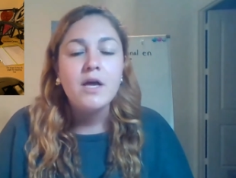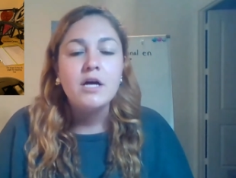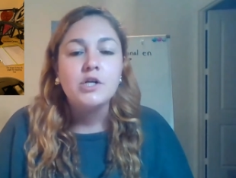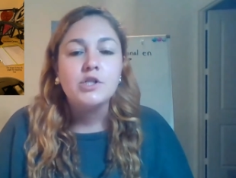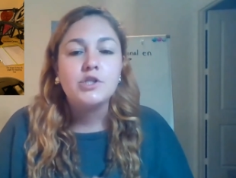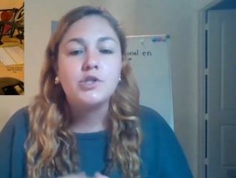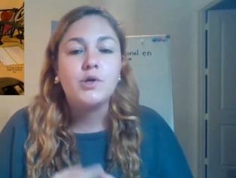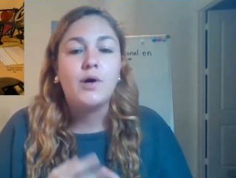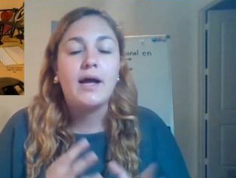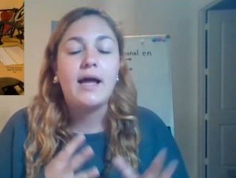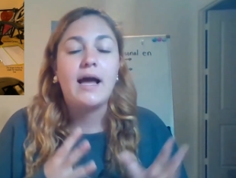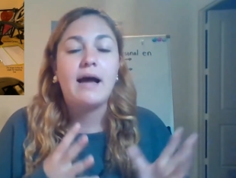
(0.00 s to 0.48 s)

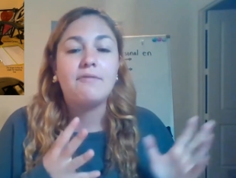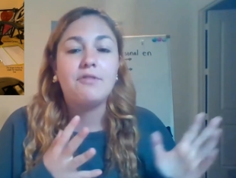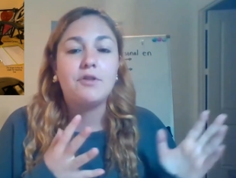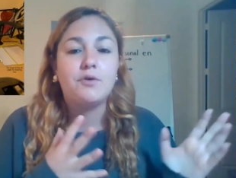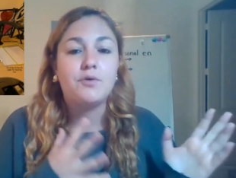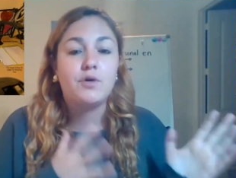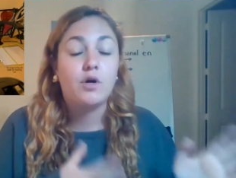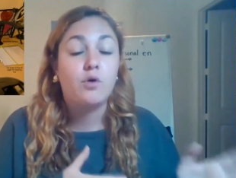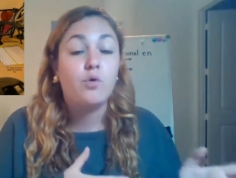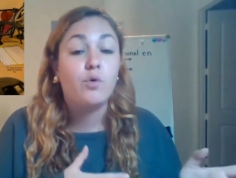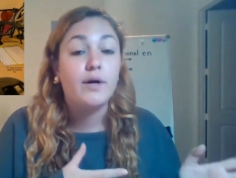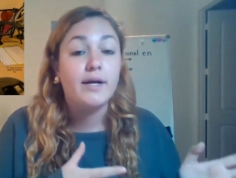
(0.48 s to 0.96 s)
So I have the
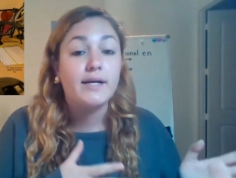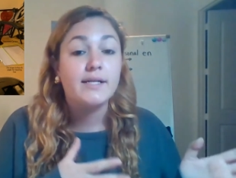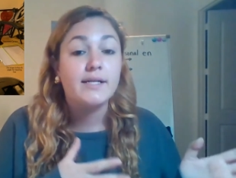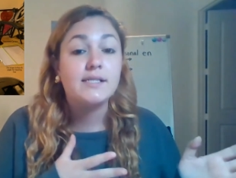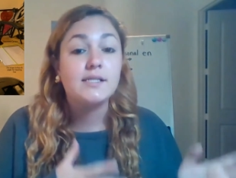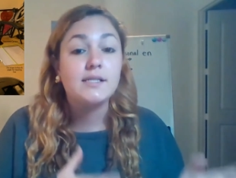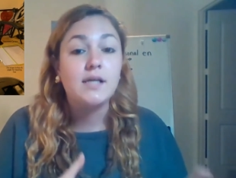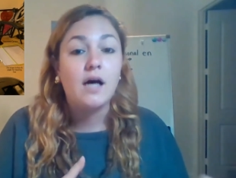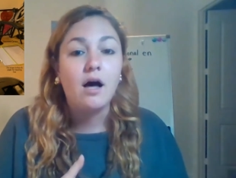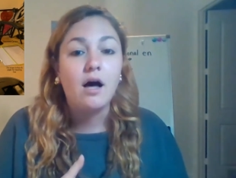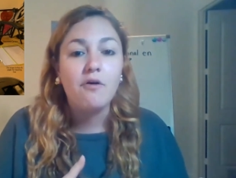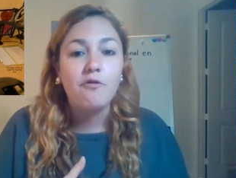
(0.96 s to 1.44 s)
Recordix
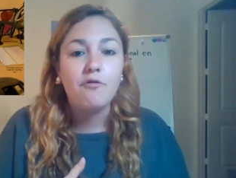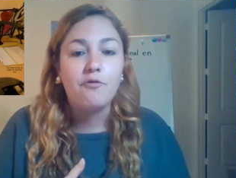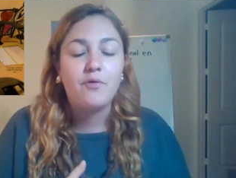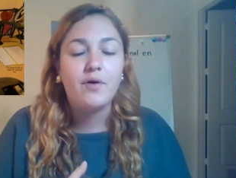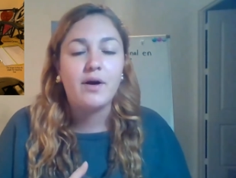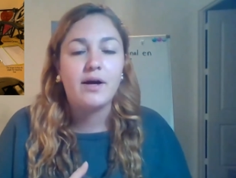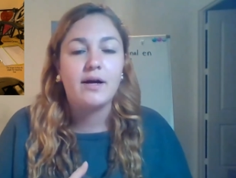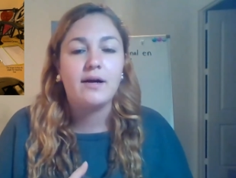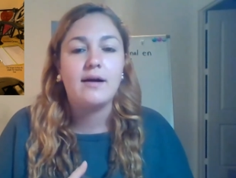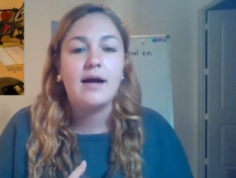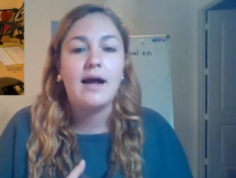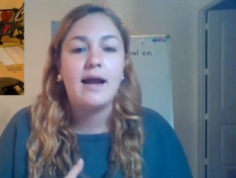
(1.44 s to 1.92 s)

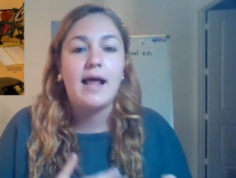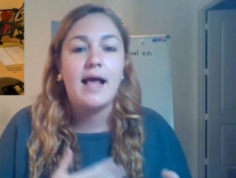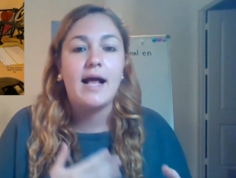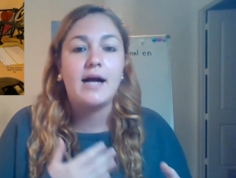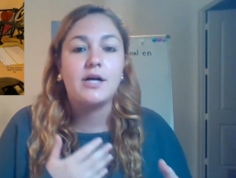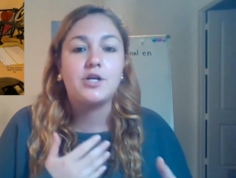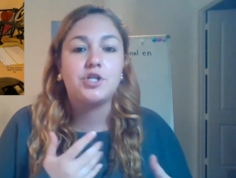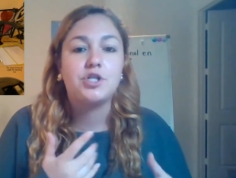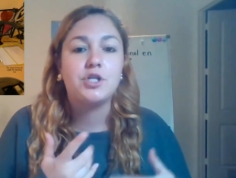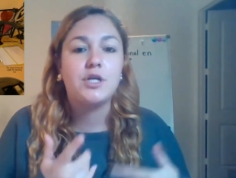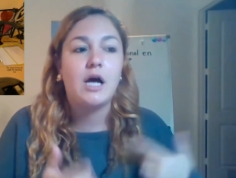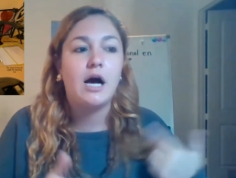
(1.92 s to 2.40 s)
software, and I
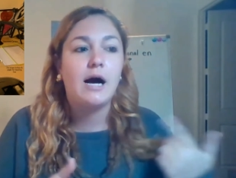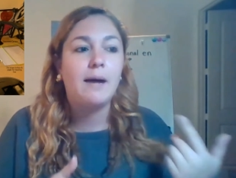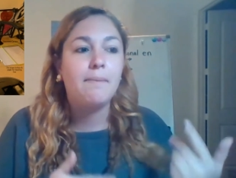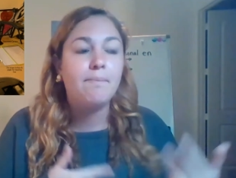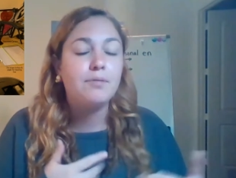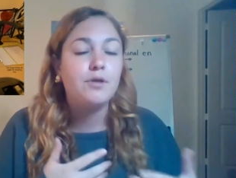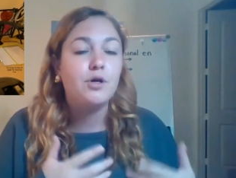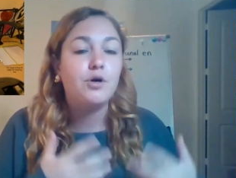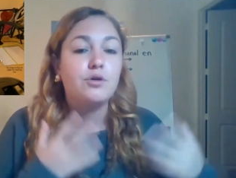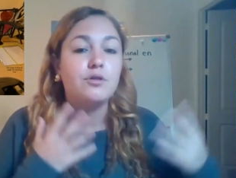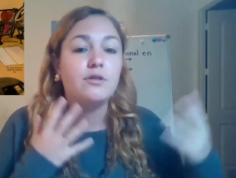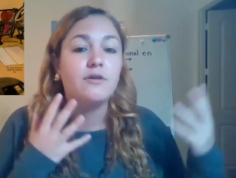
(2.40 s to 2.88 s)
actually
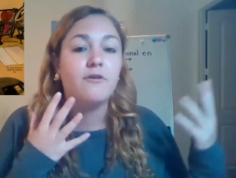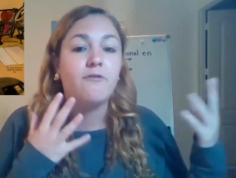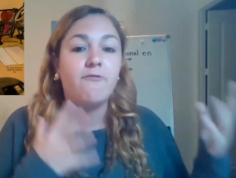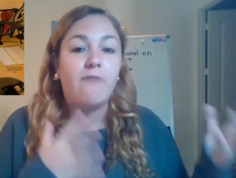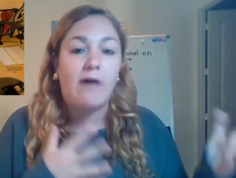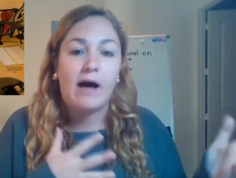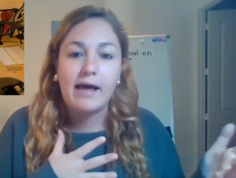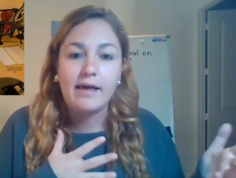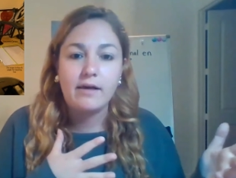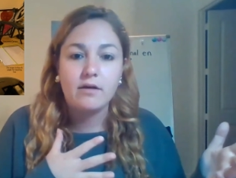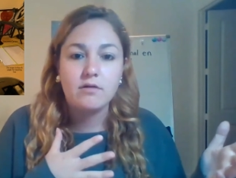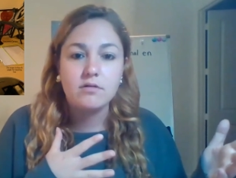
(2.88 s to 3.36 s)
upload the
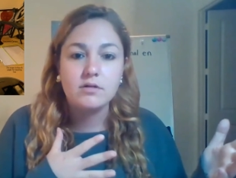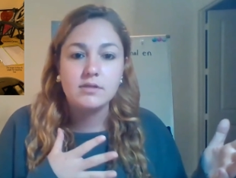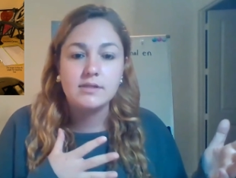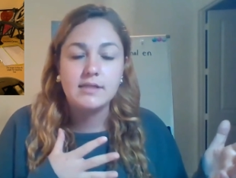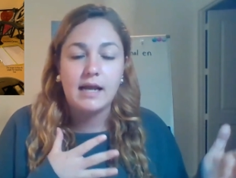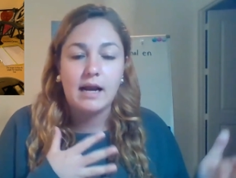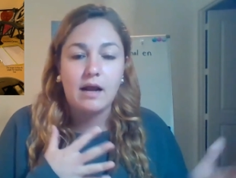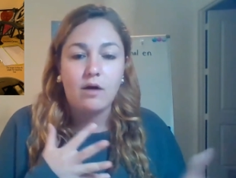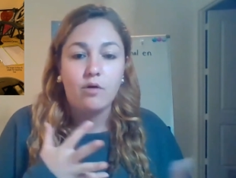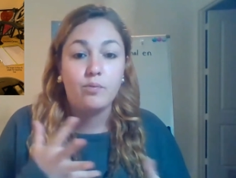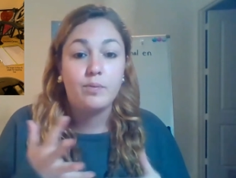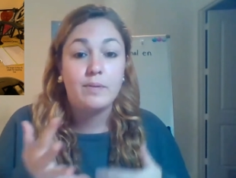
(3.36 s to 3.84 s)
files
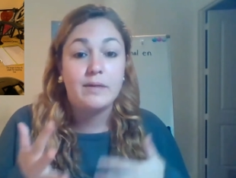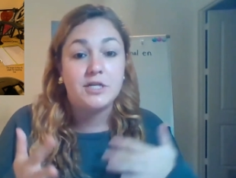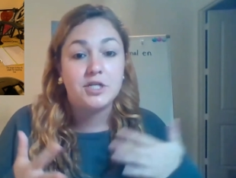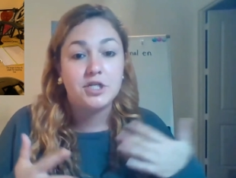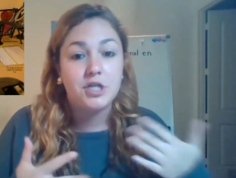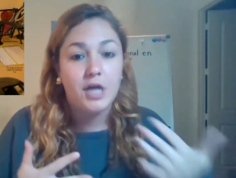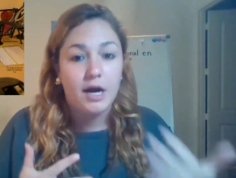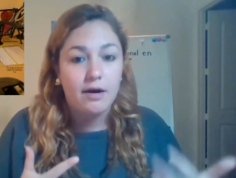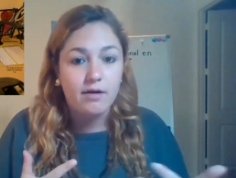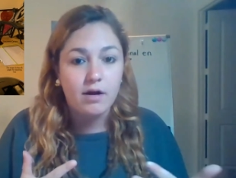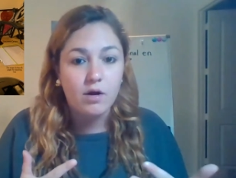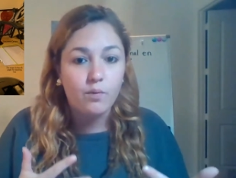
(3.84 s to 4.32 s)
that I will be
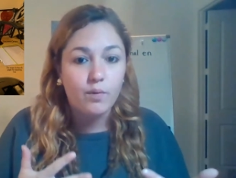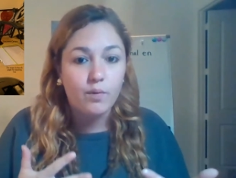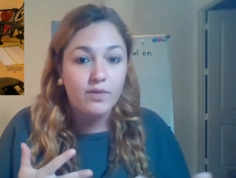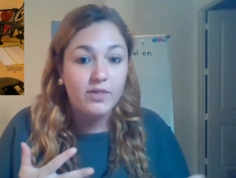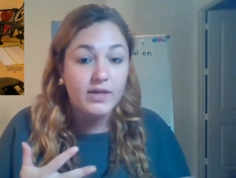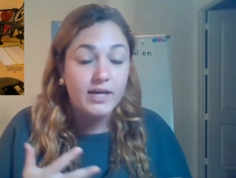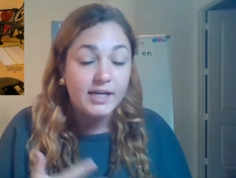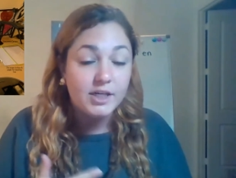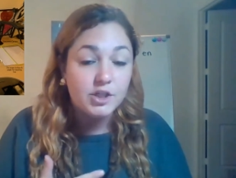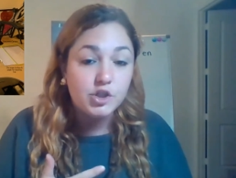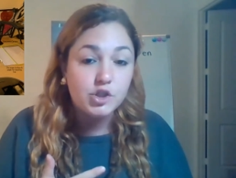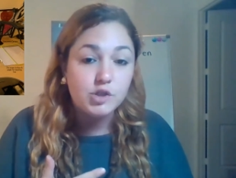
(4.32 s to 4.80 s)
sharing with
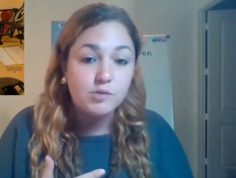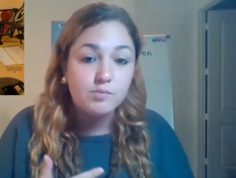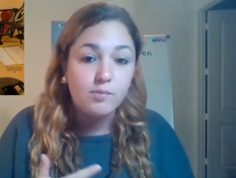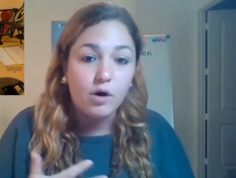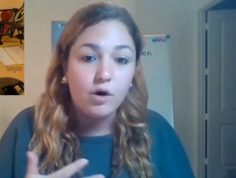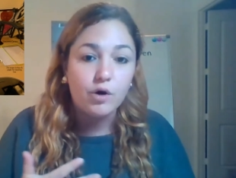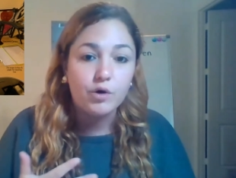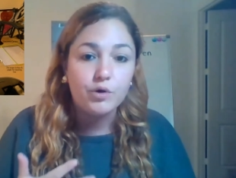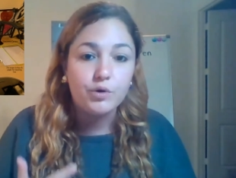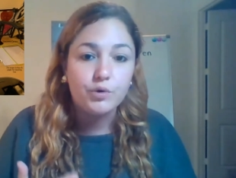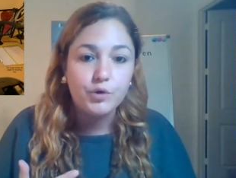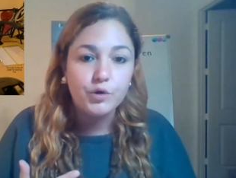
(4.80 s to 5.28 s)
each
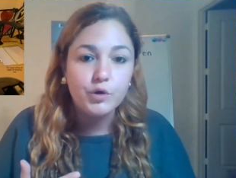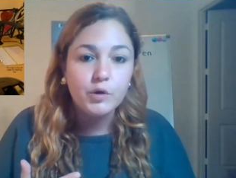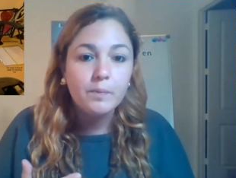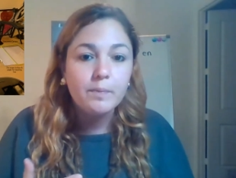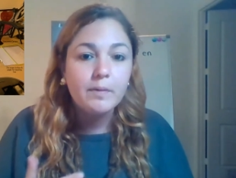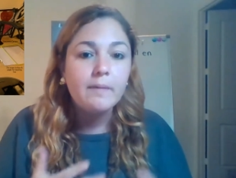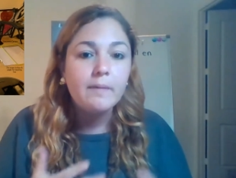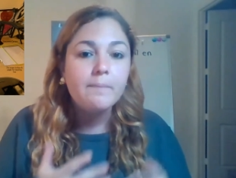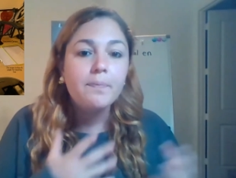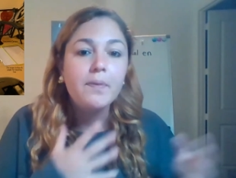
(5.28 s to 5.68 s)
small group